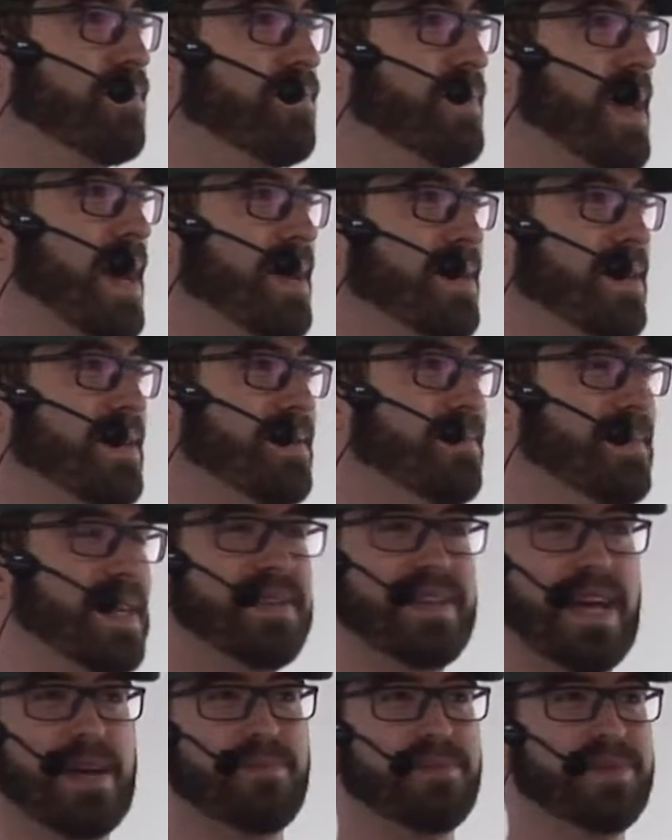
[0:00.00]
I need
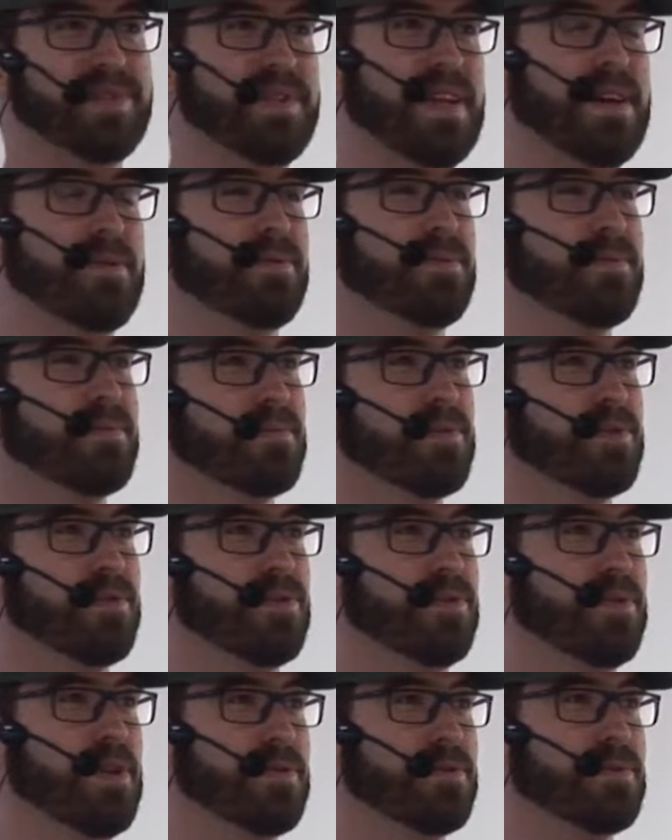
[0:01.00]
examples now.
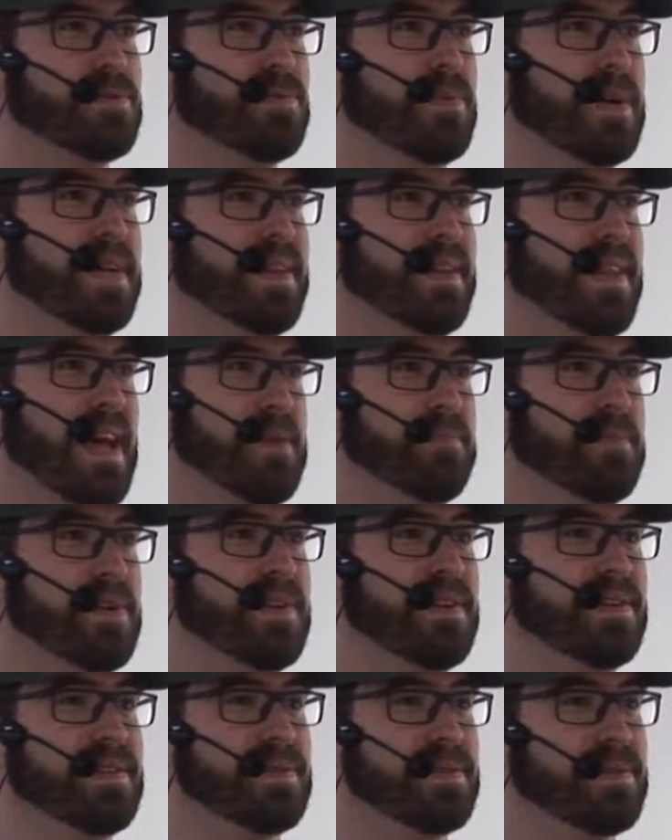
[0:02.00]
Who knows what an app
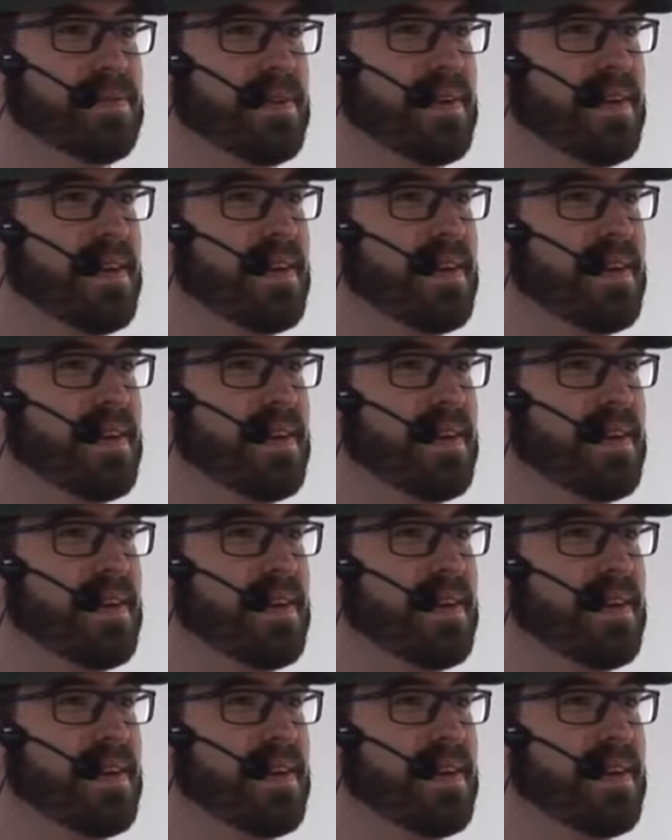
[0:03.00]
is?